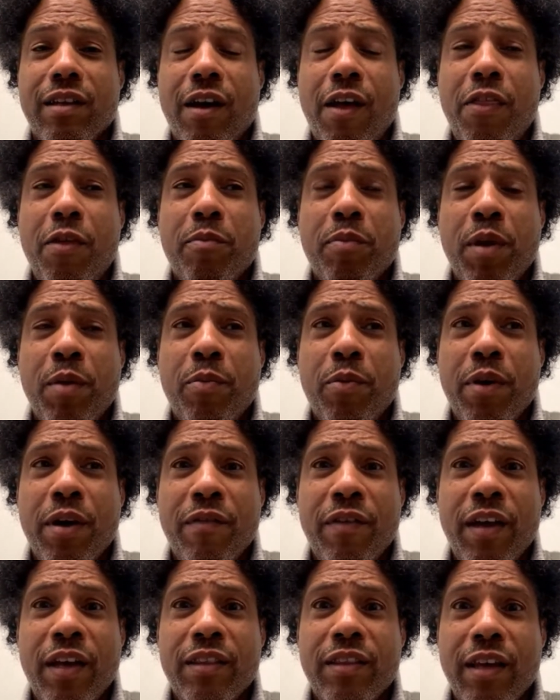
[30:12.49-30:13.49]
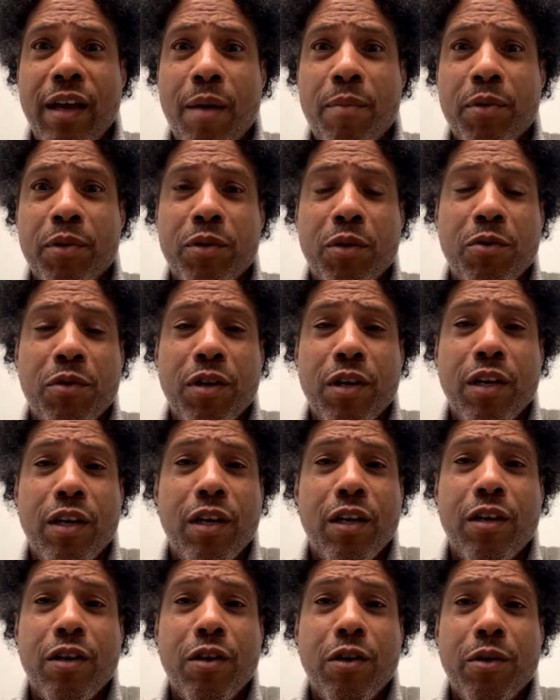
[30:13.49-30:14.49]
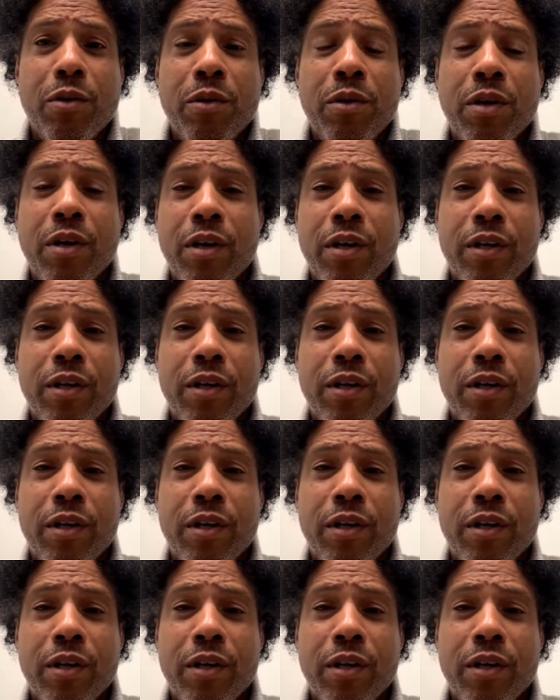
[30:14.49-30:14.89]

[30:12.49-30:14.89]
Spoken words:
other people have had the opportunity to do